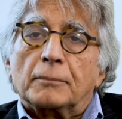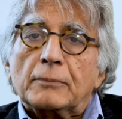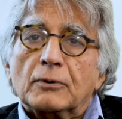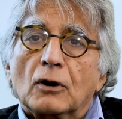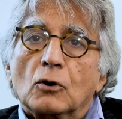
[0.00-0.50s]

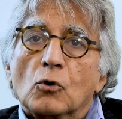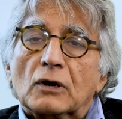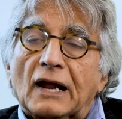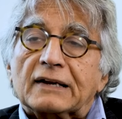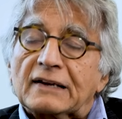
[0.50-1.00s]
people are
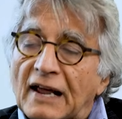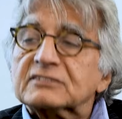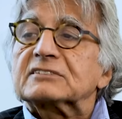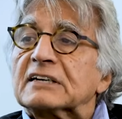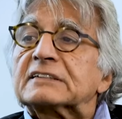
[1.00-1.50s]
looking at
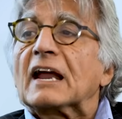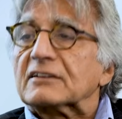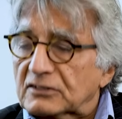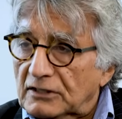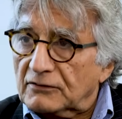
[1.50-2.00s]
less
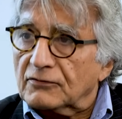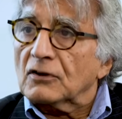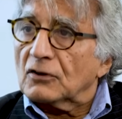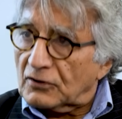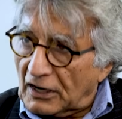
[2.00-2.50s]
intensive
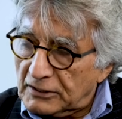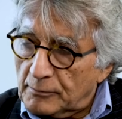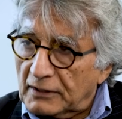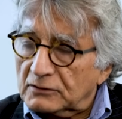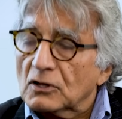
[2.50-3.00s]

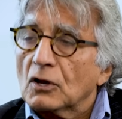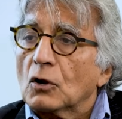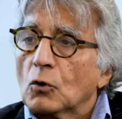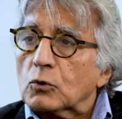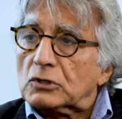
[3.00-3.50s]
regimens
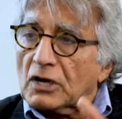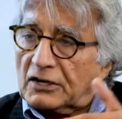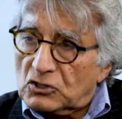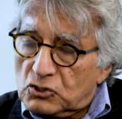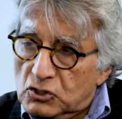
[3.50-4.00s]
which
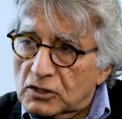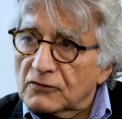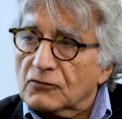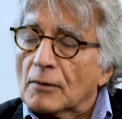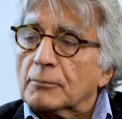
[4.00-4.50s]
can
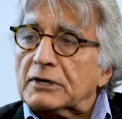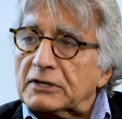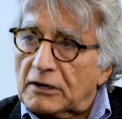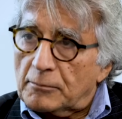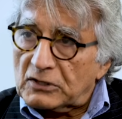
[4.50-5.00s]
achieve
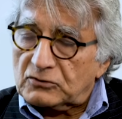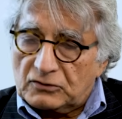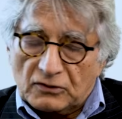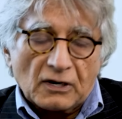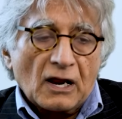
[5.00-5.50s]
complete
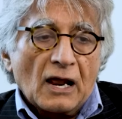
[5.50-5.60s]
remission,